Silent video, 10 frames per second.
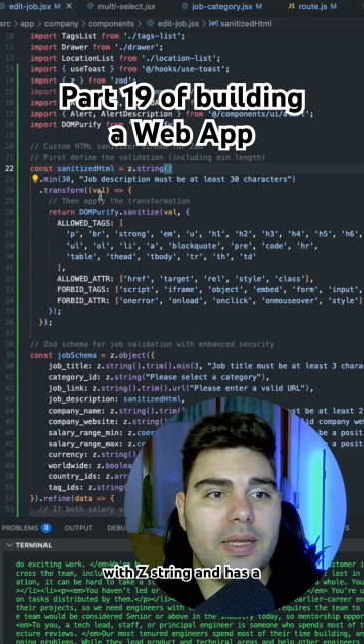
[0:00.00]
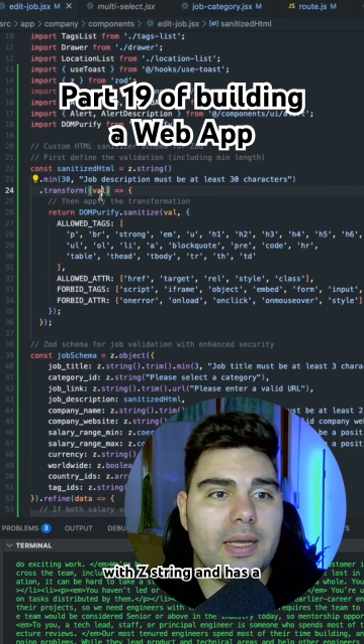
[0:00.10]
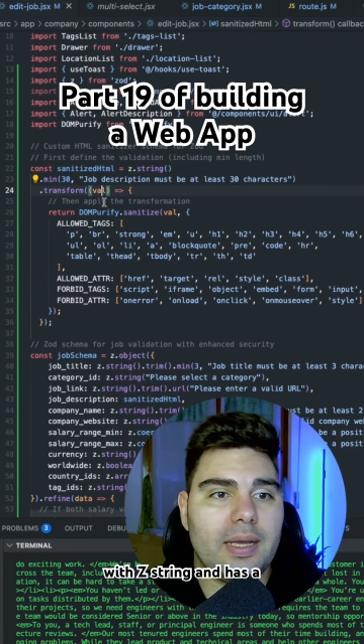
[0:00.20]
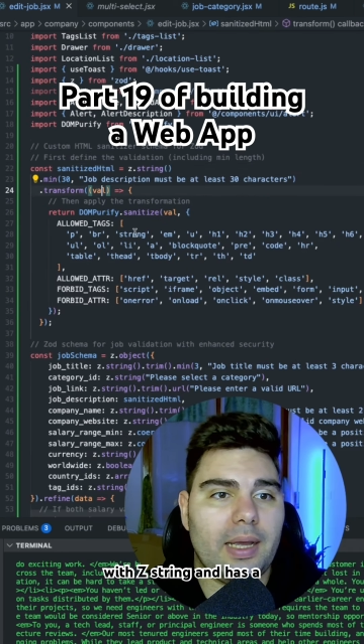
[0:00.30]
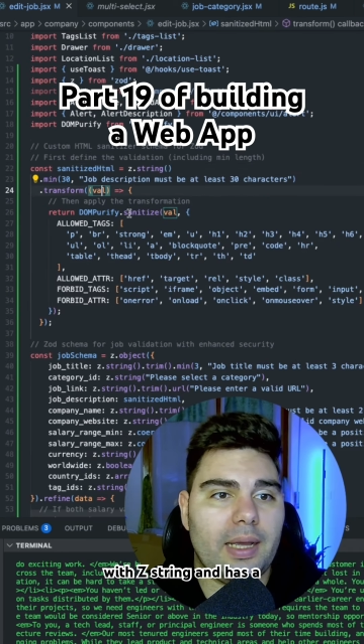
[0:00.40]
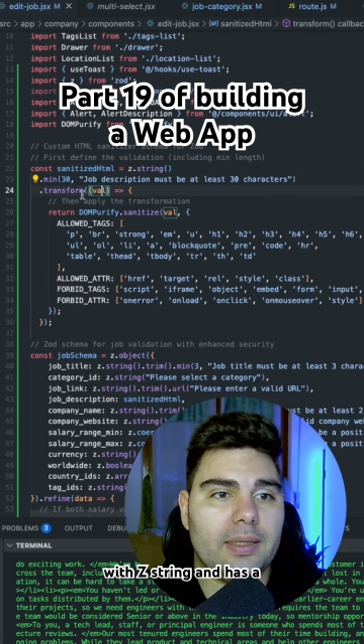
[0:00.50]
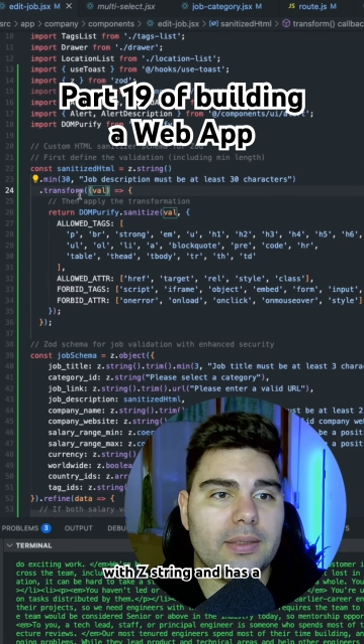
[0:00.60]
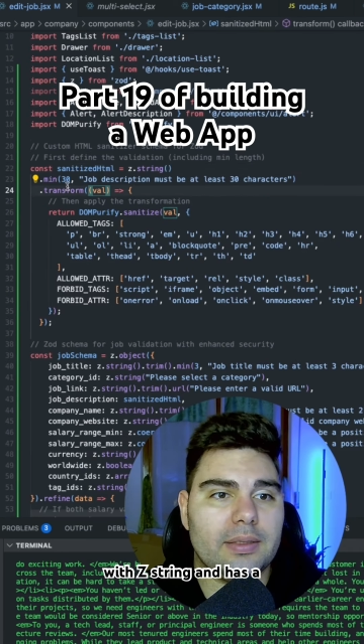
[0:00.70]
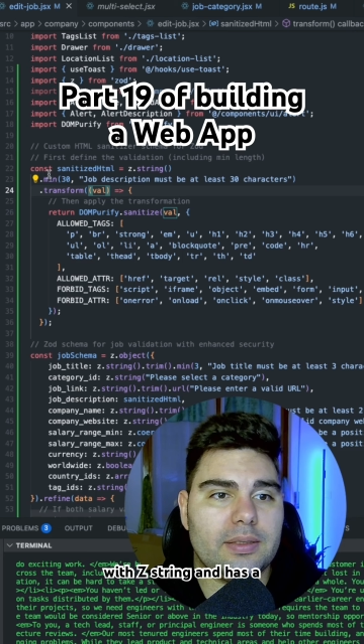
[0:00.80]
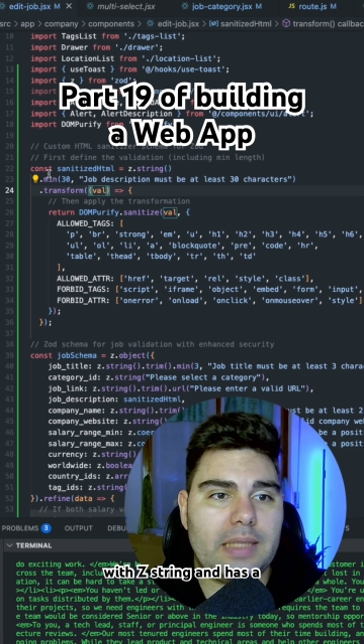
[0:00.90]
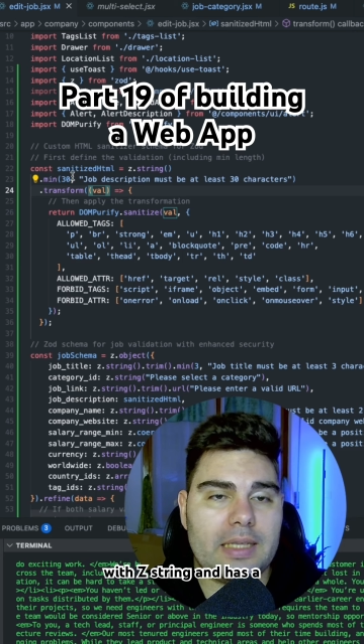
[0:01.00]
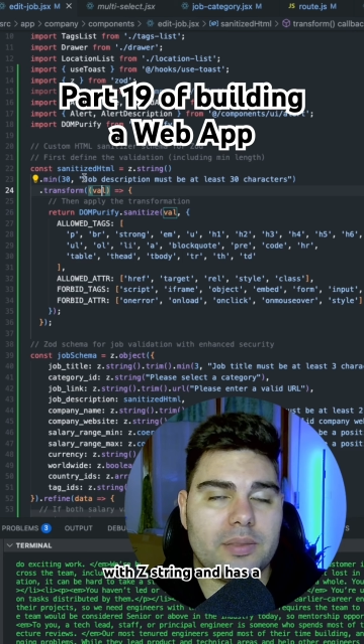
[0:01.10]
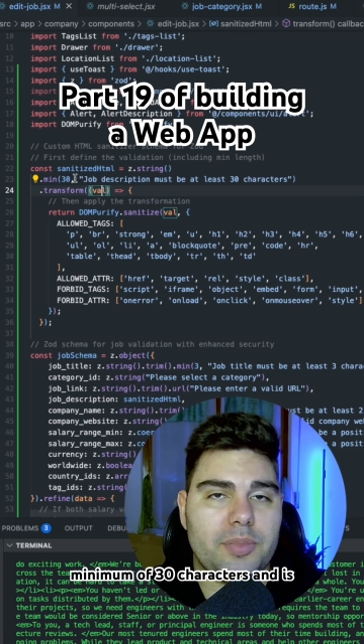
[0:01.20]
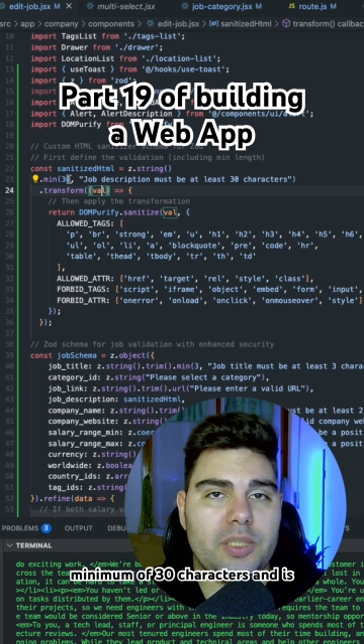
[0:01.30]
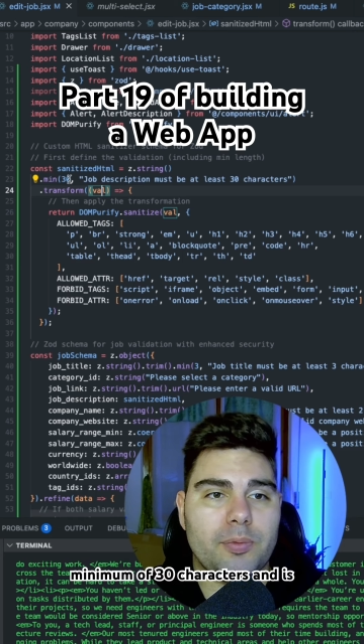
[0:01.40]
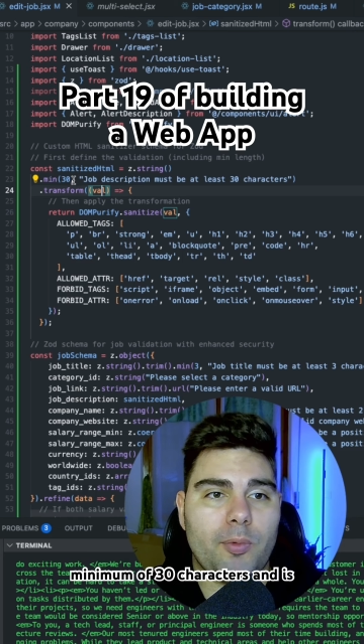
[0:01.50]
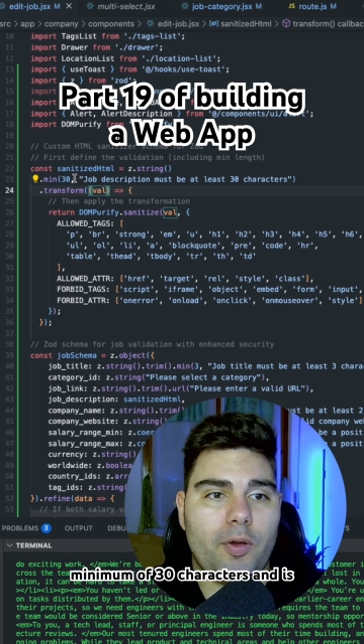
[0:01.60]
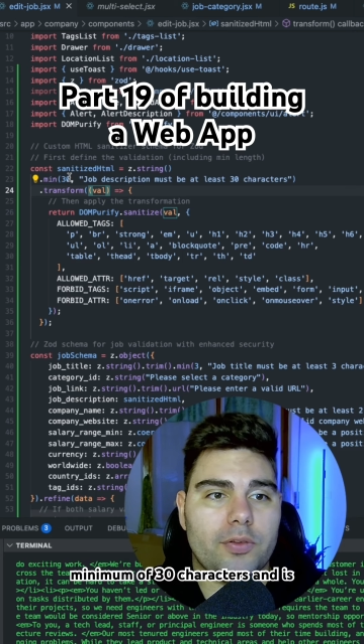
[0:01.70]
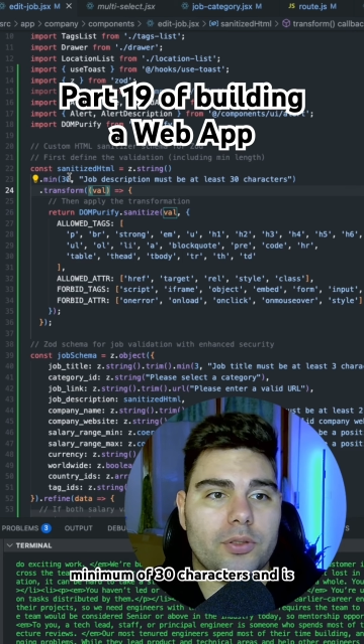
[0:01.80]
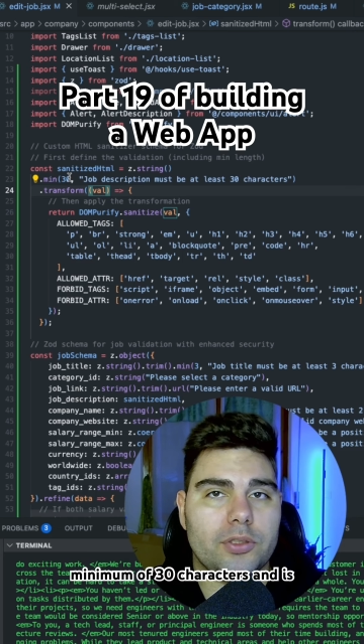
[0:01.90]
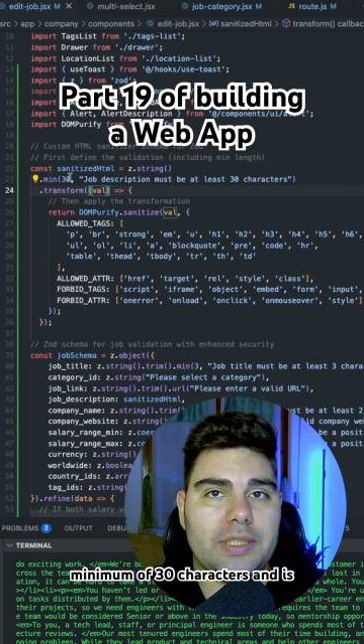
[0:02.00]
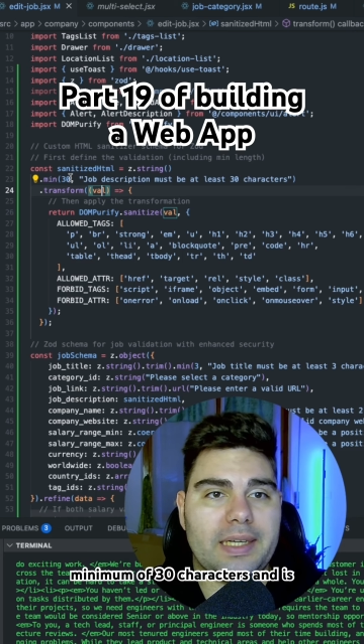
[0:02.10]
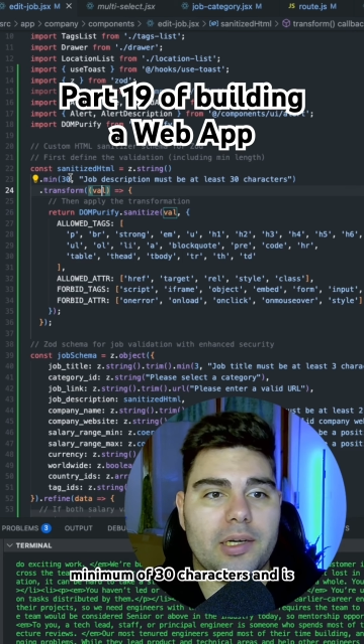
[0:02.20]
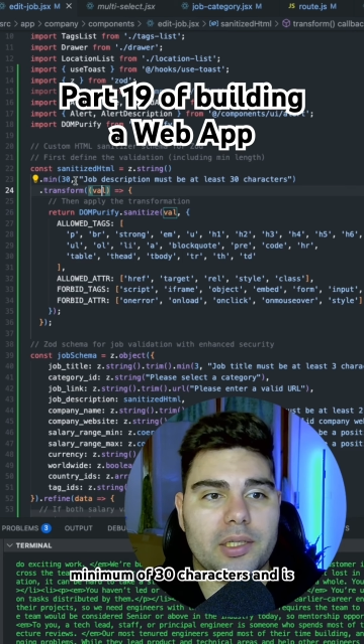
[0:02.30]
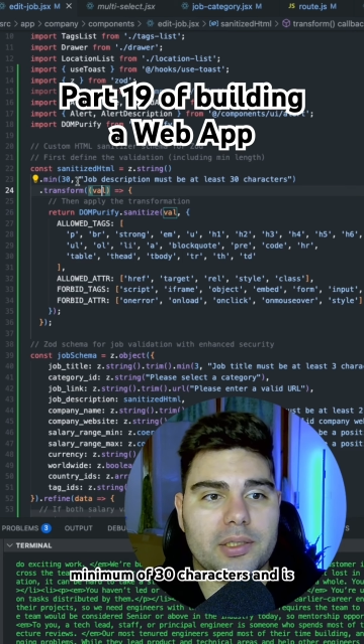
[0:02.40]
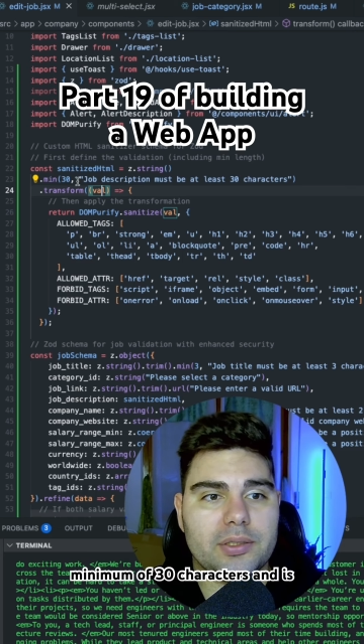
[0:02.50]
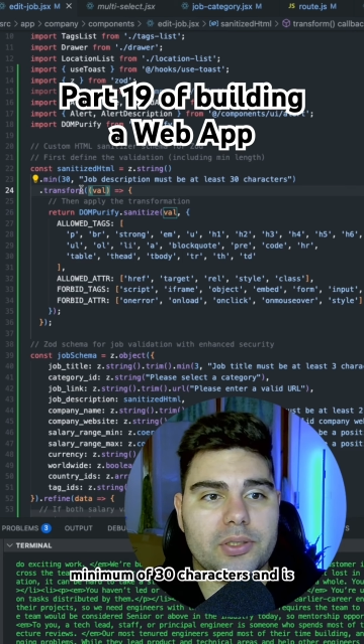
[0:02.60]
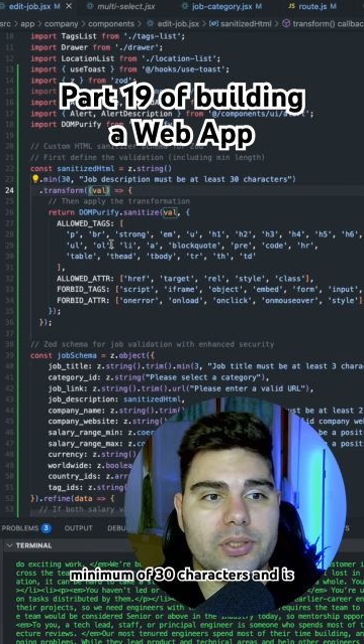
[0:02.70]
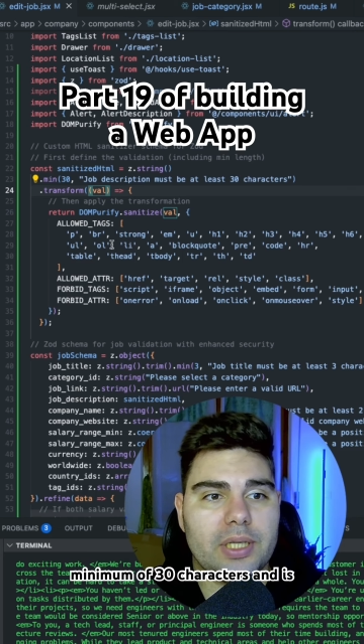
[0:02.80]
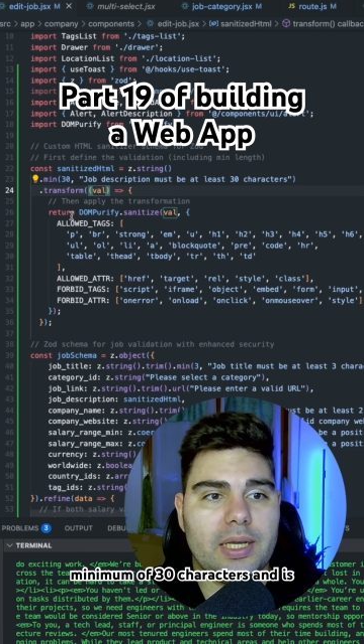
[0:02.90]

and it has a minimum of 30 characters